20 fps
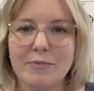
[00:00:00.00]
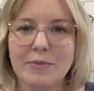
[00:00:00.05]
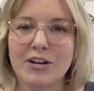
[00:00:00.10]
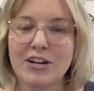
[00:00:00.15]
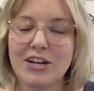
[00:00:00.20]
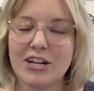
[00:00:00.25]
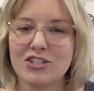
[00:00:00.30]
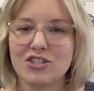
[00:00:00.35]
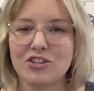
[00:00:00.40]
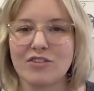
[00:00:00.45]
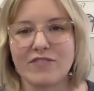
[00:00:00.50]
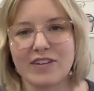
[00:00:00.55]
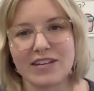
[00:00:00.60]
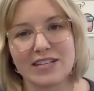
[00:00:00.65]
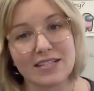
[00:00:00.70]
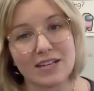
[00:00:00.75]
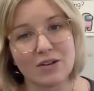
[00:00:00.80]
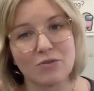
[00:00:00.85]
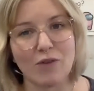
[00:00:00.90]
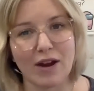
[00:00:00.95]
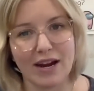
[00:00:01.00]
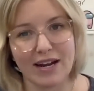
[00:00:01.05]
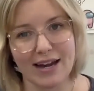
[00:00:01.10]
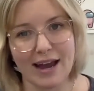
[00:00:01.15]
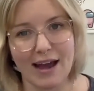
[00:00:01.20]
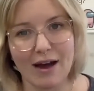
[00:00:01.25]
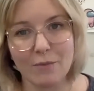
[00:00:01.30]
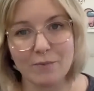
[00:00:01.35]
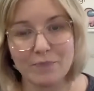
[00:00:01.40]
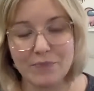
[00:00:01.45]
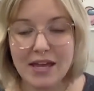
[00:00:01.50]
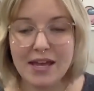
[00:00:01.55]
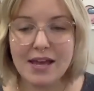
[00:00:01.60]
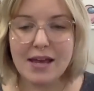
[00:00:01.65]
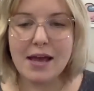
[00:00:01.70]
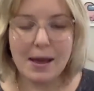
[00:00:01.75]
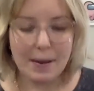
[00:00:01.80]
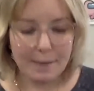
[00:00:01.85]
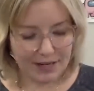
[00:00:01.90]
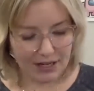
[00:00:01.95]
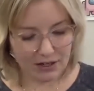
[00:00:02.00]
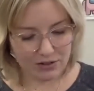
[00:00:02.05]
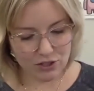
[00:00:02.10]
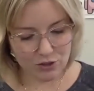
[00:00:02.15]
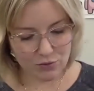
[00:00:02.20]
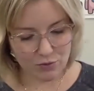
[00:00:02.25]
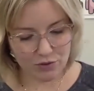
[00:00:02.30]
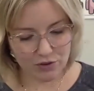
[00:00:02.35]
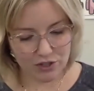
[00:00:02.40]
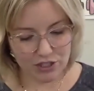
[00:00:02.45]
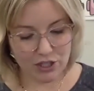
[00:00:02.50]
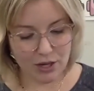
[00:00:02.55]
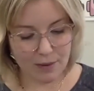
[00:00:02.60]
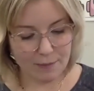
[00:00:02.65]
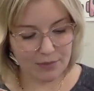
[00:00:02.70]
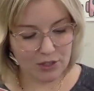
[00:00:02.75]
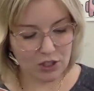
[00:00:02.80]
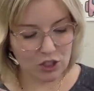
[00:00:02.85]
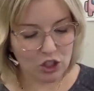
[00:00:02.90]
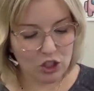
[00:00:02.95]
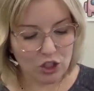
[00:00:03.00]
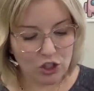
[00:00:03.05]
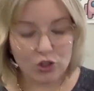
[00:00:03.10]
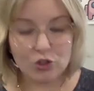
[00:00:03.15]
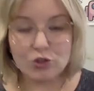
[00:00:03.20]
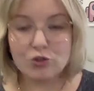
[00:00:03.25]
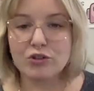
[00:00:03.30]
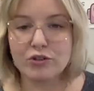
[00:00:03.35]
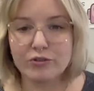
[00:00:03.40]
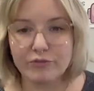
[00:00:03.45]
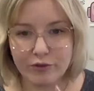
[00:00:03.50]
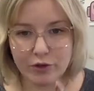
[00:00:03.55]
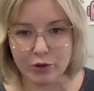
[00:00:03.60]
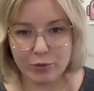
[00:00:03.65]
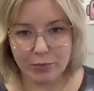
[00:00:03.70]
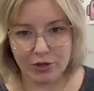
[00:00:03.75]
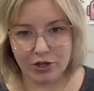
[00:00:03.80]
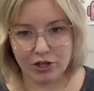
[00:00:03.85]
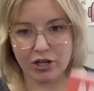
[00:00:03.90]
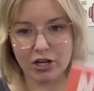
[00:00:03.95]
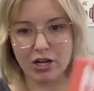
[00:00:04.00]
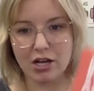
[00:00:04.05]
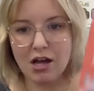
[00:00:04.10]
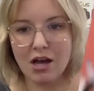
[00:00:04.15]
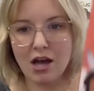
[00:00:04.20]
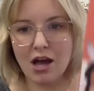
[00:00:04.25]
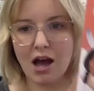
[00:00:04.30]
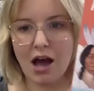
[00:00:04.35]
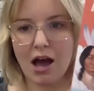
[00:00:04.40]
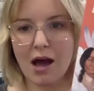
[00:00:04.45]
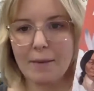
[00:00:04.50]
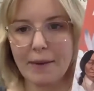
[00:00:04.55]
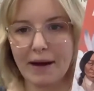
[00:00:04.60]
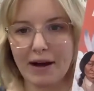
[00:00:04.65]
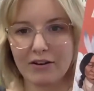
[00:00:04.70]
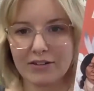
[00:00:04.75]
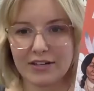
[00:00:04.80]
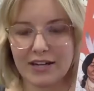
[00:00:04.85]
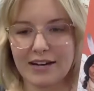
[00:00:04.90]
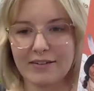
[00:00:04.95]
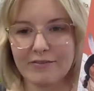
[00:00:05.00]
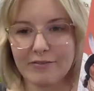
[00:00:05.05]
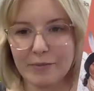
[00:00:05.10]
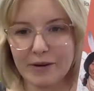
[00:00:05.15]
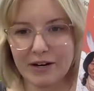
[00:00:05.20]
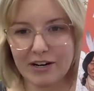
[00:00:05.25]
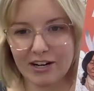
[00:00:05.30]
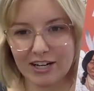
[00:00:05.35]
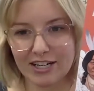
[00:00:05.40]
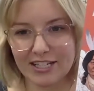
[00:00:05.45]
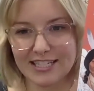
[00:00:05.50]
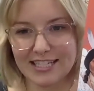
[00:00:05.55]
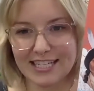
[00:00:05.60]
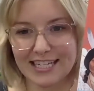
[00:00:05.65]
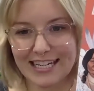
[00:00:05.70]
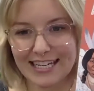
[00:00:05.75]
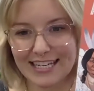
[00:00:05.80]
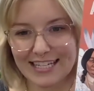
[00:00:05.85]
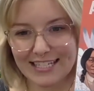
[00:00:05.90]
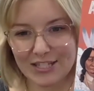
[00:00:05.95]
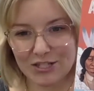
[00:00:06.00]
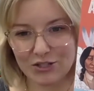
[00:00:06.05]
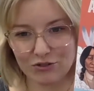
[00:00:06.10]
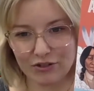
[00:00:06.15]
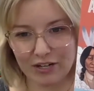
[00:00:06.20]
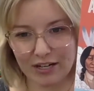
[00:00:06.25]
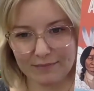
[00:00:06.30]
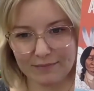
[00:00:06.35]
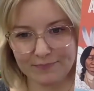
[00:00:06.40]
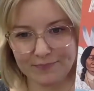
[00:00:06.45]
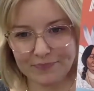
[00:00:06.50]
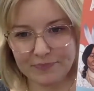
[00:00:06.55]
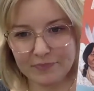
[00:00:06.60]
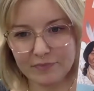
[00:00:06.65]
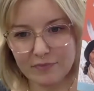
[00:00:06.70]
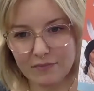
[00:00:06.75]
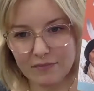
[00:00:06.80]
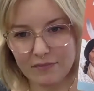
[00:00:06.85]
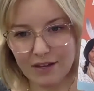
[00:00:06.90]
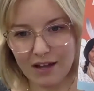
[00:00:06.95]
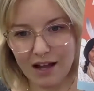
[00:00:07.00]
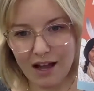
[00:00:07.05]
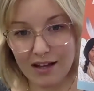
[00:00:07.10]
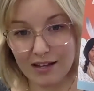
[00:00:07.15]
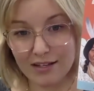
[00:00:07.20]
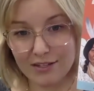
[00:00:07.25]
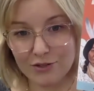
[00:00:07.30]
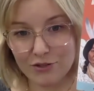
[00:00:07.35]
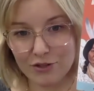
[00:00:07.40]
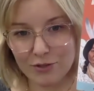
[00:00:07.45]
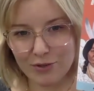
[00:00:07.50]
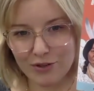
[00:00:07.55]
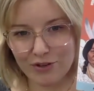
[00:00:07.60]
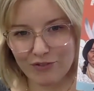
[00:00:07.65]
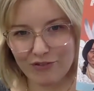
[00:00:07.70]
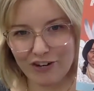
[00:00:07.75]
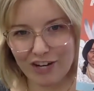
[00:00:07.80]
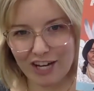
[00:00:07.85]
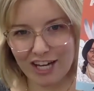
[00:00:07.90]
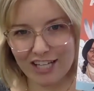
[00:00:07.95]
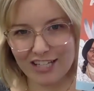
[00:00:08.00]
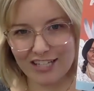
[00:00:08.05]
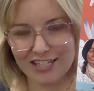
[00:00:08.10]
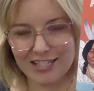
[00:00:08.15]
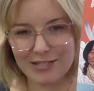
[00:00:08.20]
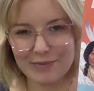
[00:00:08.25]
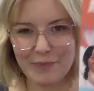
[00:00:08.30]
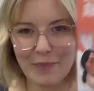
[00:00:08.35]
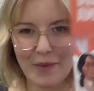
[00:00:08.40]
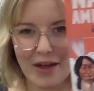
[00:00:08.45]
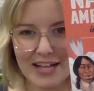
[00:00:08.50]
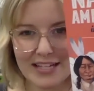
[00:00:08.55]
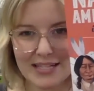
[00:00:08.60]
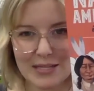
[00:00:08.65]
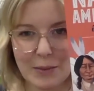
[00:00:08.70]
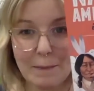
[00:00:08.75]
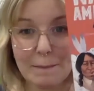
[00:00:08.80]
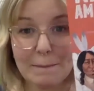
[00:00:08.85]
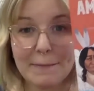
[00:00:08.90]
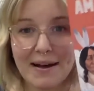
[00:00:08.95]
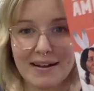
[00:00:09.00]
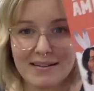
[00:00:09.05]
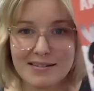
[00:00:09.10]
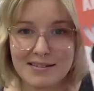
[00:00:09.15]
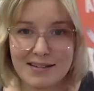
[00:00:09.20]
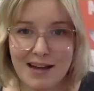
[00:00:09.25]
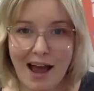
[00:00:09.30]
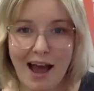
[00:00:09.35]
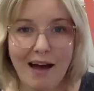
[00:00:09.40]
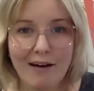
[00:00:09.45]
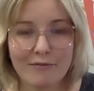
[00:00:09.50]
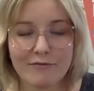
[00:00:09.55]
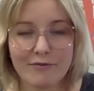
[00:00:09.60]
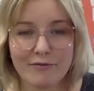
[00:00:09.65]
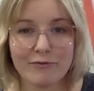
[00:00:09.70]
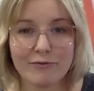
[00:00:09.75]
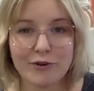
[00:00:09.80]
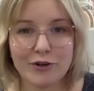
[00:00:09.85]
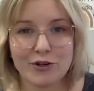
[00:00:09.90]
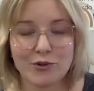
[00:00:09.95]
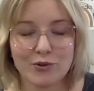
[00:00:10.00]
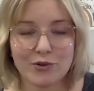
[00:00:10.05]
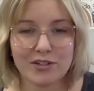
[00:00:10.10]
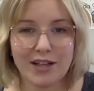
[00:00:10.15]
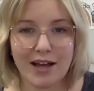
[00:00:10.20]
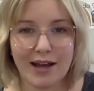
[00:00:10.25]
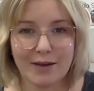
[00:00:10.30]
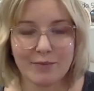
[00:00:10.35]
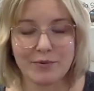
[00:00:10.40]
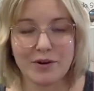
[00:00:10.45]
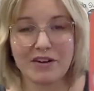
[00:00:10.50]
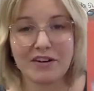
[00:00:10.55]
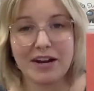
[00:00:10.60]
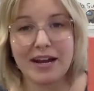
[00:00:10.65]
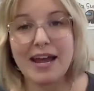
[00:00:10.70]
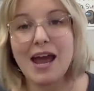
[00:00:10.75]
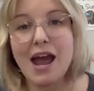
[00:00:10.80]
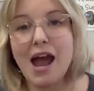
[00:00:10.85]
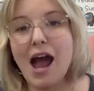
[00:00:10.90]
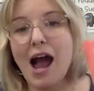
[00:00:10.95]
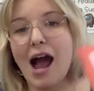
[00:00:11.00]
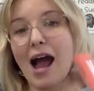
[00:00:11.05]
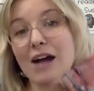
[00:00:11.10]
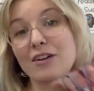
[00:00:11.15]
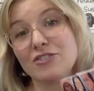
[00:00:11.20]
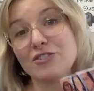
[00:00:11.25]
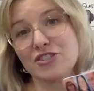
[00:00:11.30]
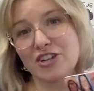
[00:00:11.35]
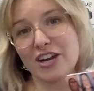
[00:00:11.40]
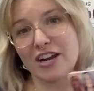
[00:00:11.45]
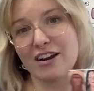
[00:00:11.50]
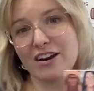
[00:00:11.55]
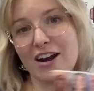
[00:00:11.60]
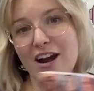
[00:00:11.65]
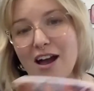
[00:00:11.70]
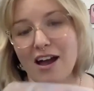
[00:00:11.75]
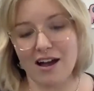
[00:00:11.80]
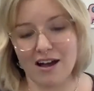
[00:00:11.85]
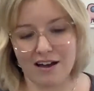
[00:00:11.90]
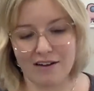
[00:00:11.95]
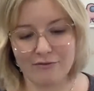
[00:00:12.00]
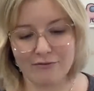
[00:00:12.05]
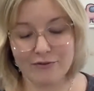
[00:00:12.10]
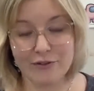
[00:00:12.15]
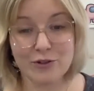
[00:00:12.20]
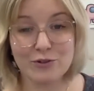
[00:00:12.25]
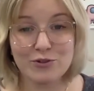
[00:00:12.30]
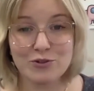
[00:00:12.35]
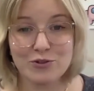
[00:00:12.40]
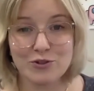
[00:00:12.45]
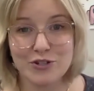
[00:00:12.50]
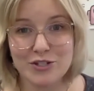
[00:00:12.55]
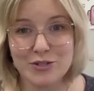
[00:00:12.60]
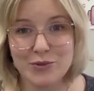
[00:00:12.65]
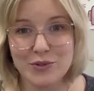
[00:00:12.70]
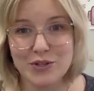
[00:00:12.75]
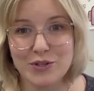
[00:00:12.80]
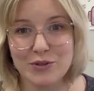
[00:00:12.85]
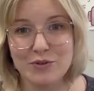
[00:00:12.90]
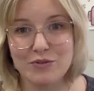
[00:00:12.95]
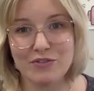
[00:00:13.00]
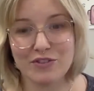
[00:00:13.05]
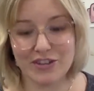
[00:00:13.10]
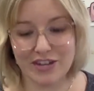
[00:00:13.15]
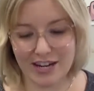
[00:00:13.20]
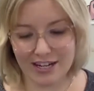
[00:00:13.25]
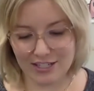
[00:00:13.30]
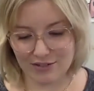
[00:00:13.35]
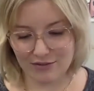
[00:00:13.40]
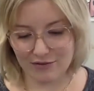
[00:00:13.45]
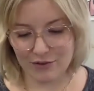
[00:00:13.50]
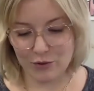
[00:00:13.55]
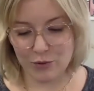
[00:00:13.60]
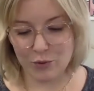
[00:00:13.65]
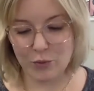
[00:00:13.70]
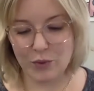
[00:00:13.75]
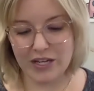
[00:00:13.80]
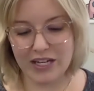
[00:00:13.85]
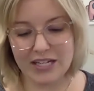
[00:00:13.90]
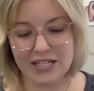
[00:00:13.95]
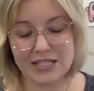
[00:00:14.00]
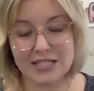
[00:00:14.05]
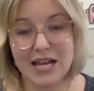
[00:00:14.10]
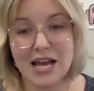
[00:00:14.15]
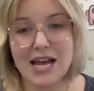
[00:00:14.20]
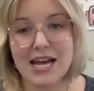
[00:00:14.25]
Americans are facing right now. But he also wrote this beautiful book about Native Americans in history, a history book for kids. It's a must have for your library. I'll share a few stories with you over the next few weeks.